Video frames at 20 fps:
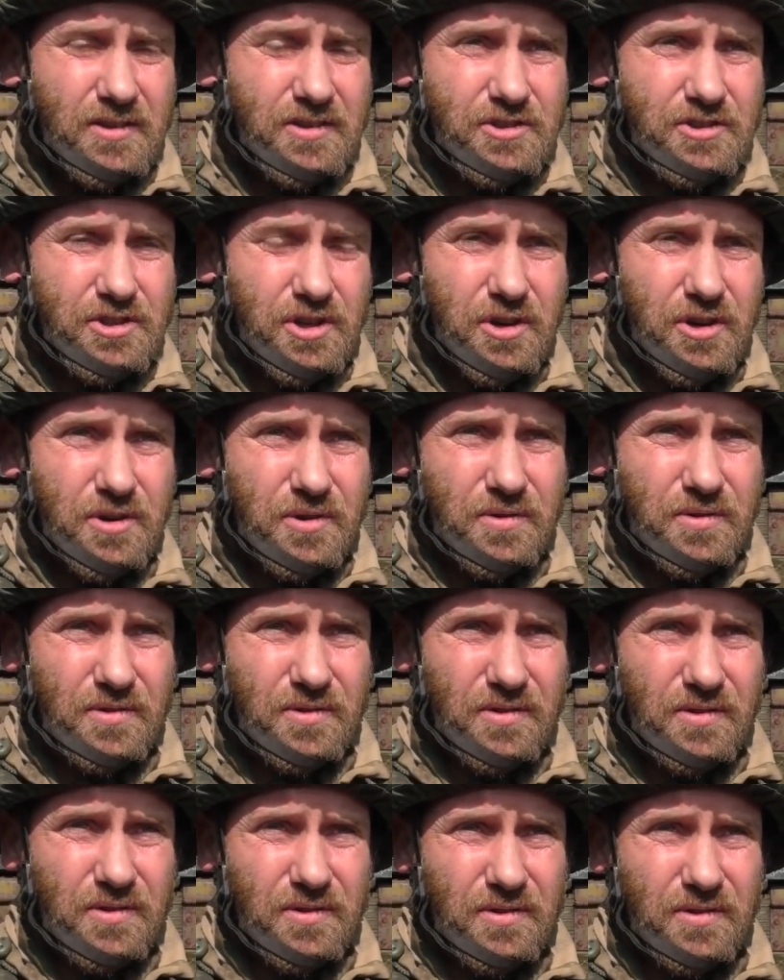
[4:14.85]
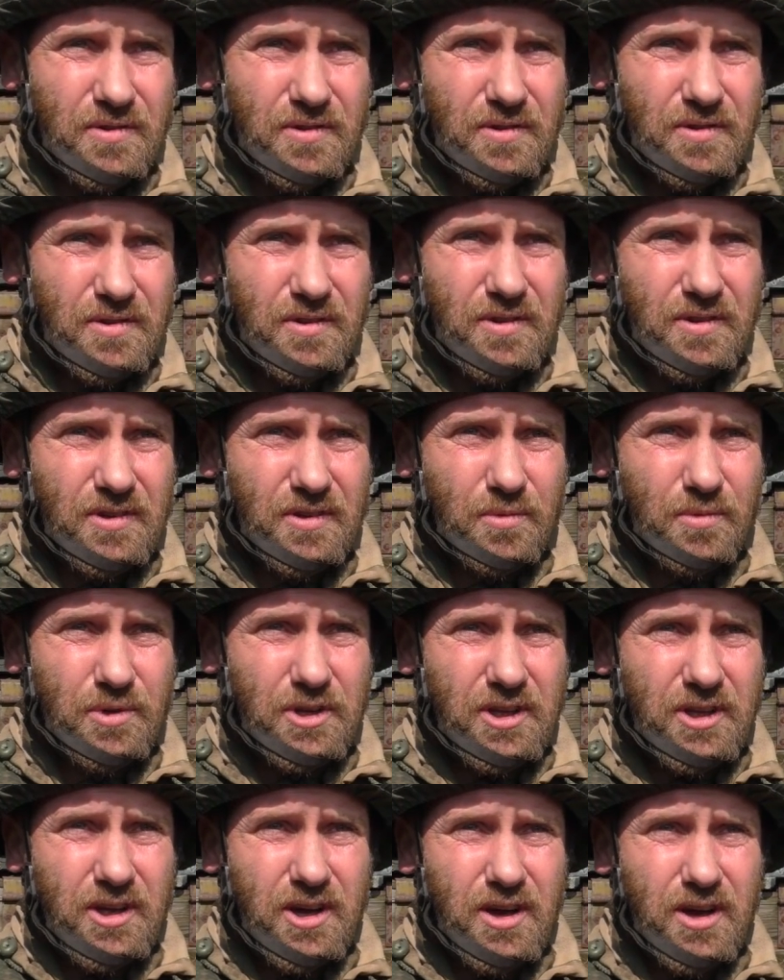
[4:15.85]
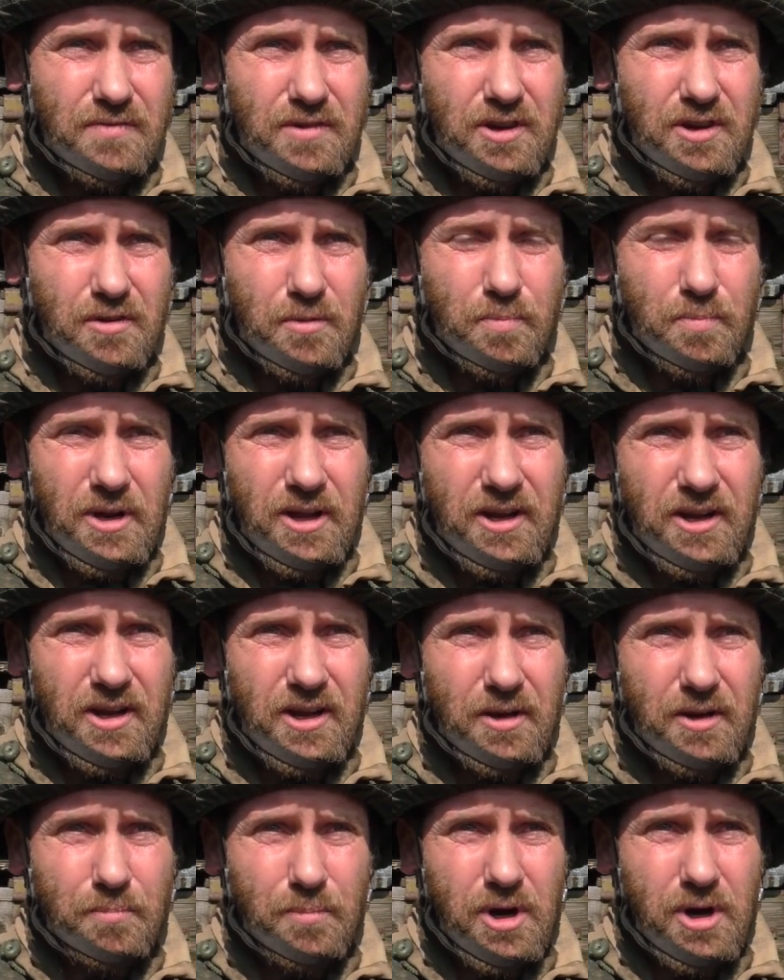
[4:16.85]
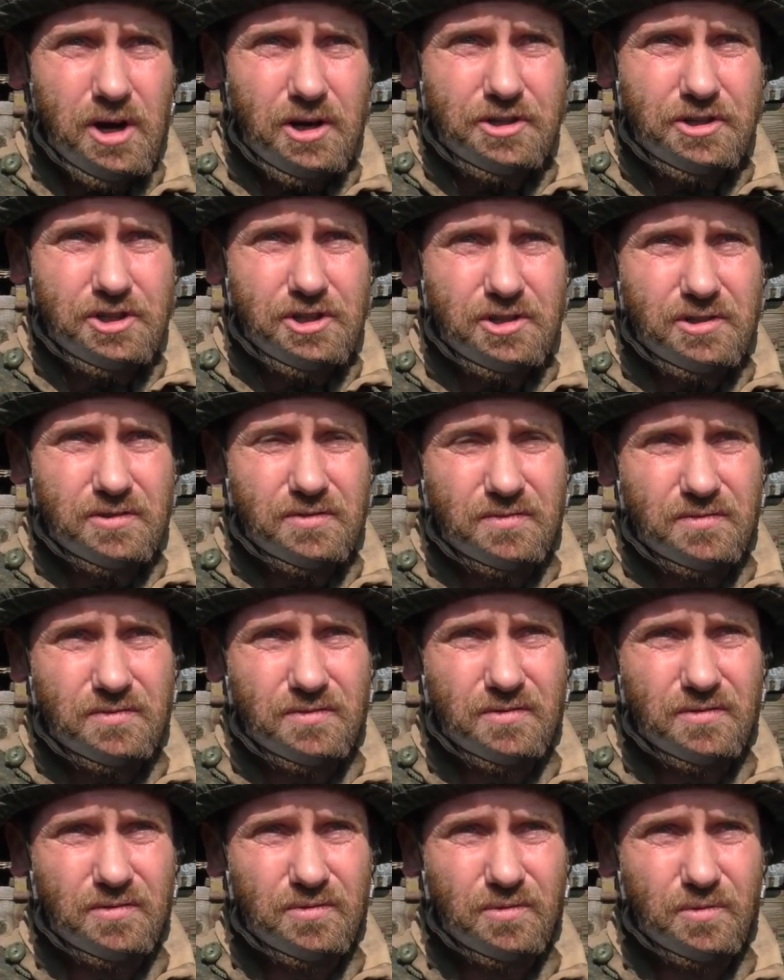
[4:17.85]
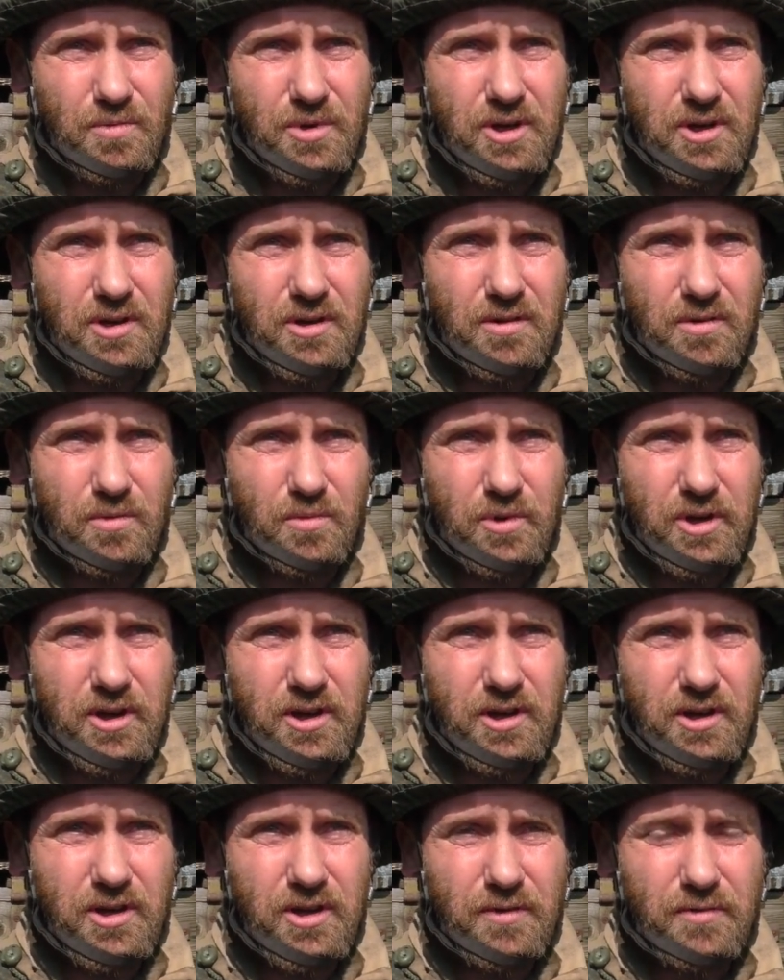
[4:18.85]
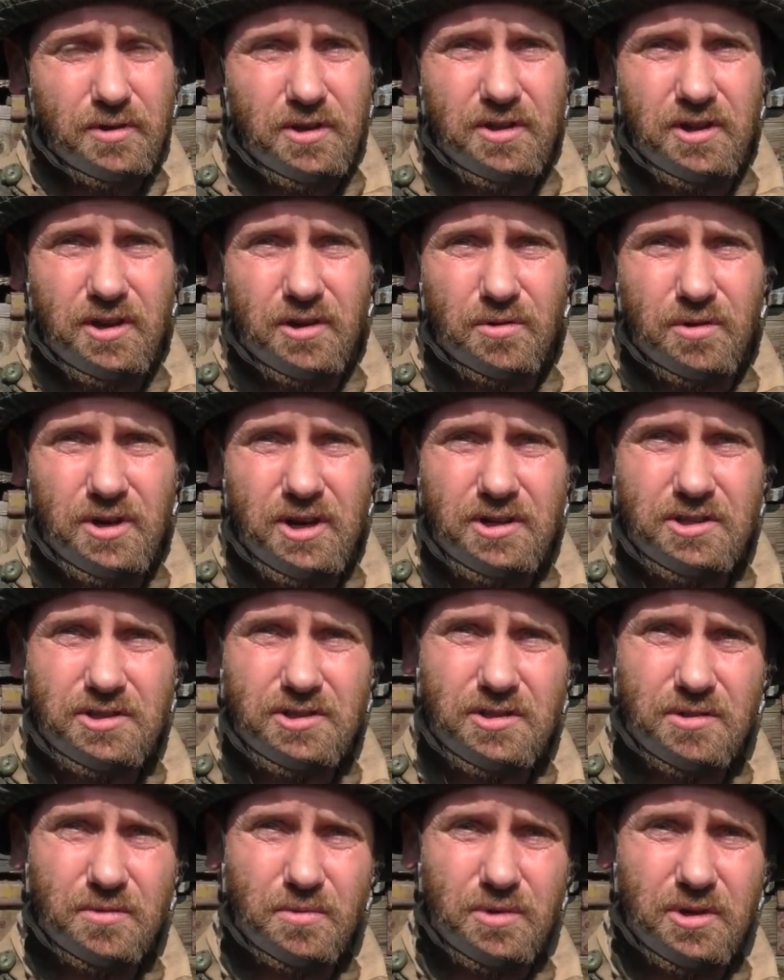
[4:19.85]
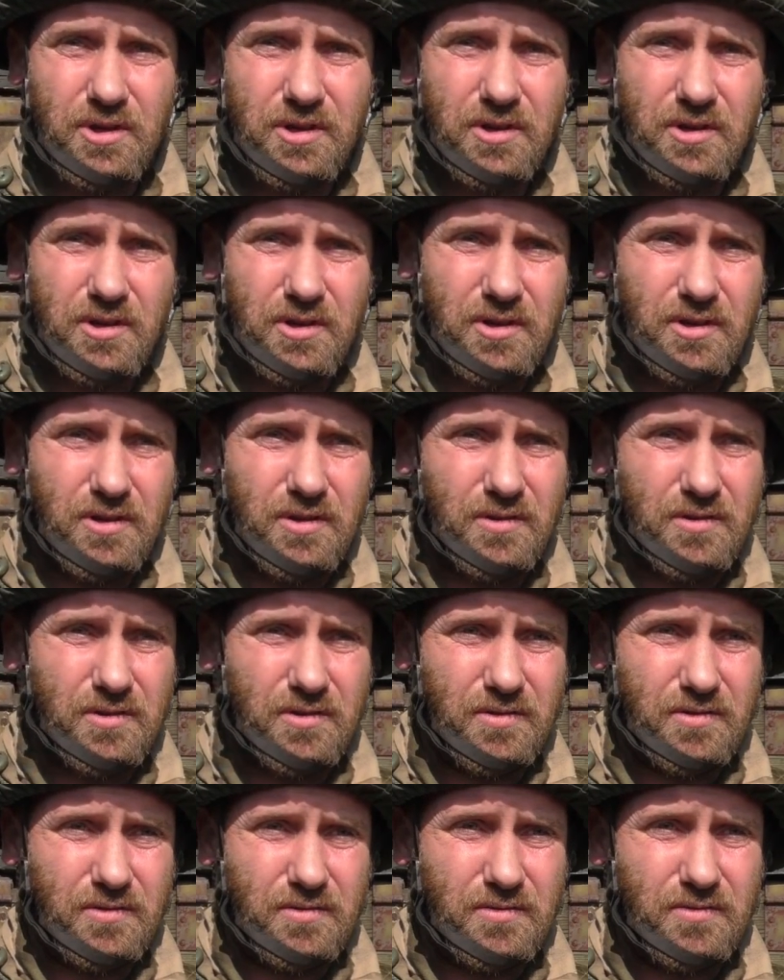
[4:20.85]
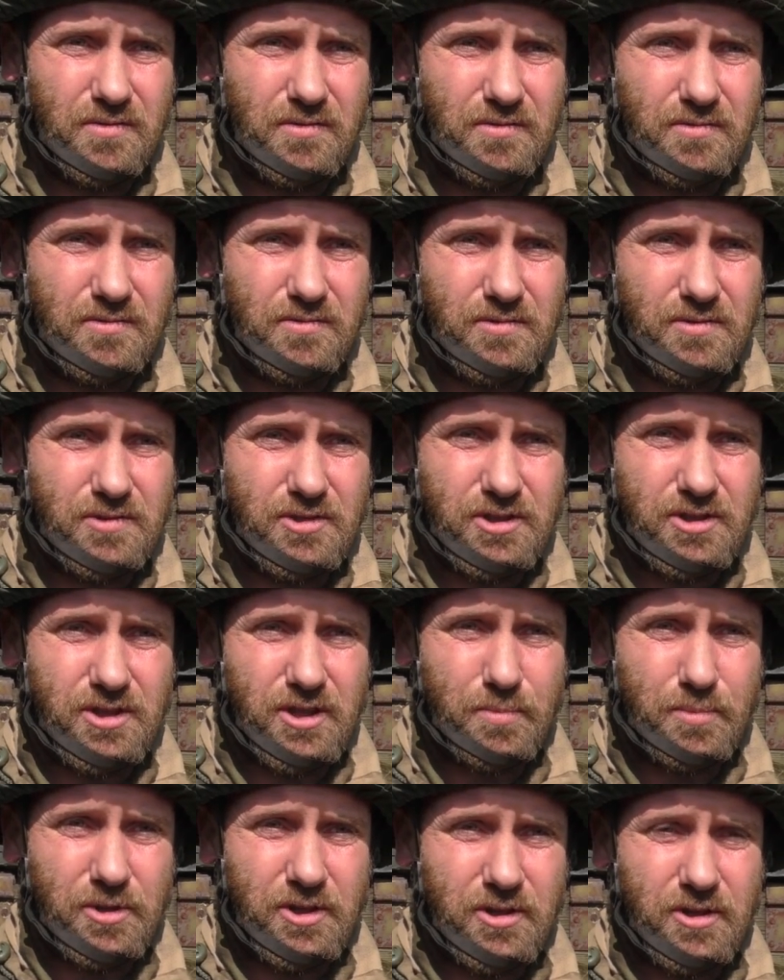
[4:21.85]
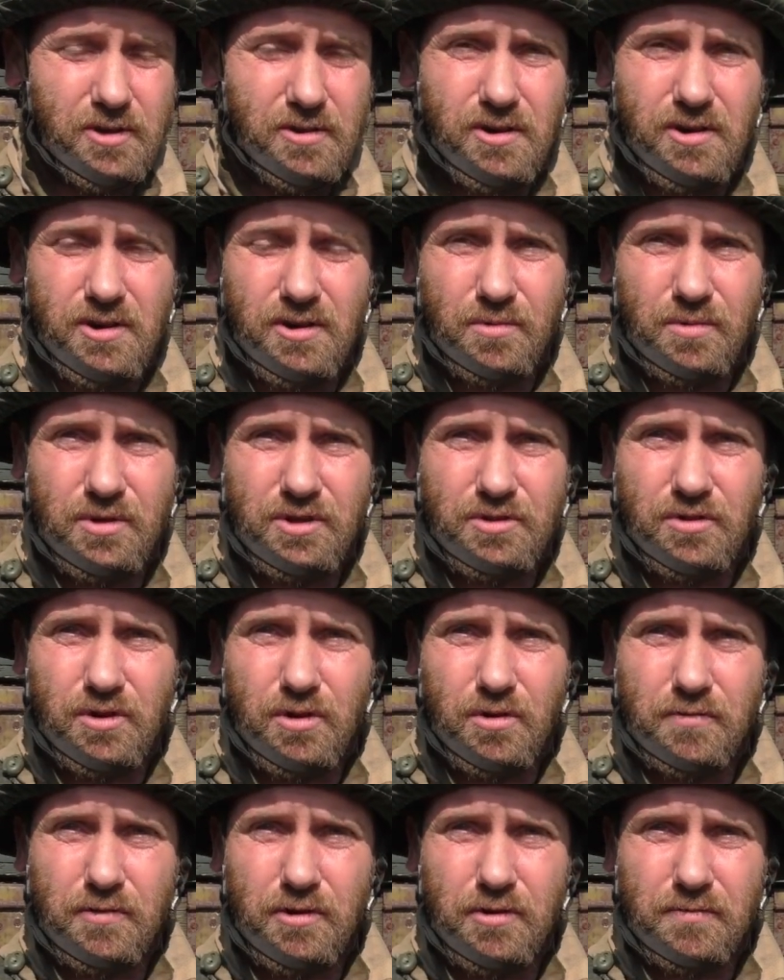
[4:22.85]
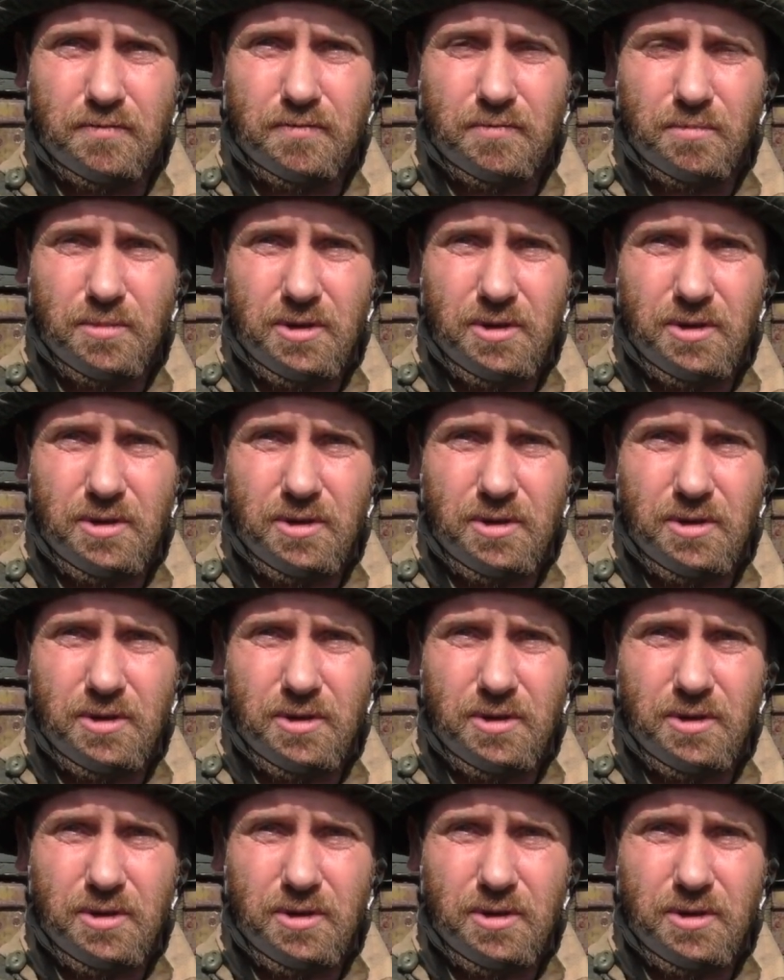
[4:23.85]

So we did a half year of planning, and in March, when we had everything arranged, we stepped in the car and we drove off.